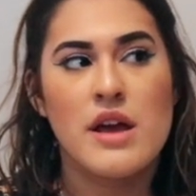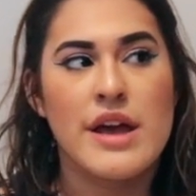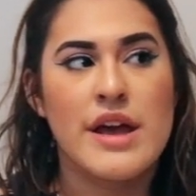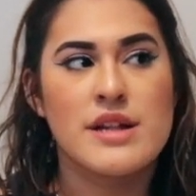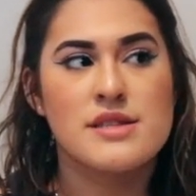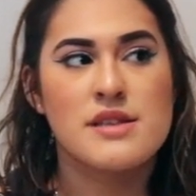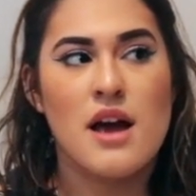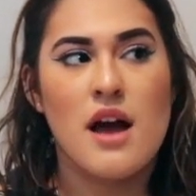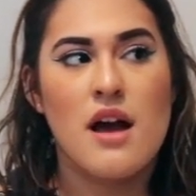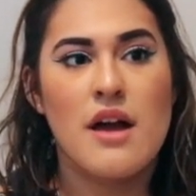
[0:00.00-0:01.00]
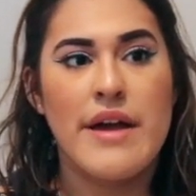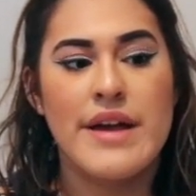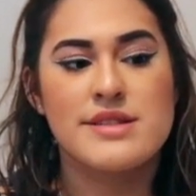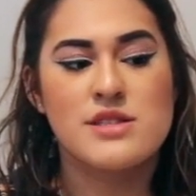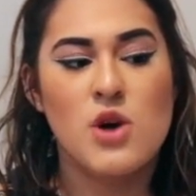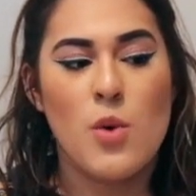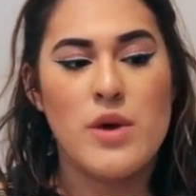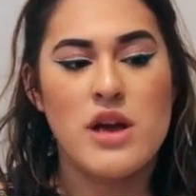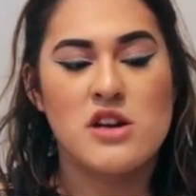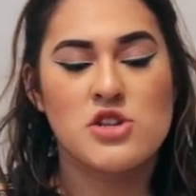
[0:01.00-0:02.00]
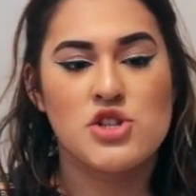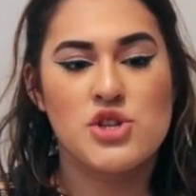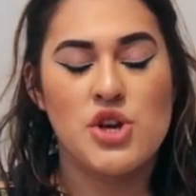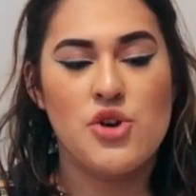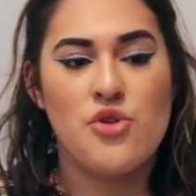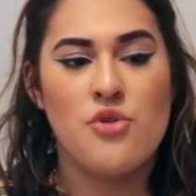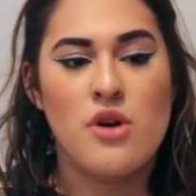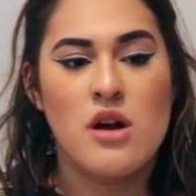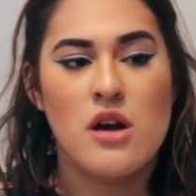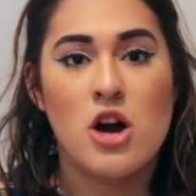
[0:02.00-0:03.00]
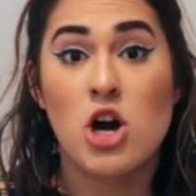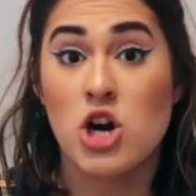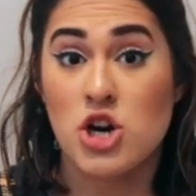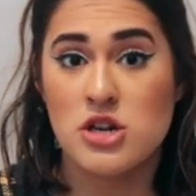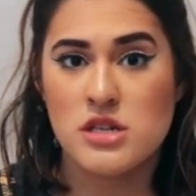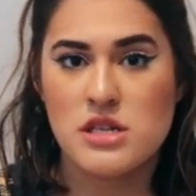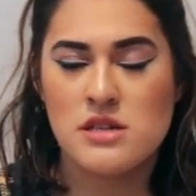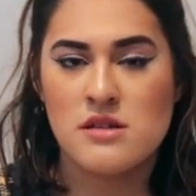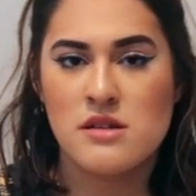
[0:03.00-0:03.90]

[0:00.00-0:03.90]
It's going to hurt.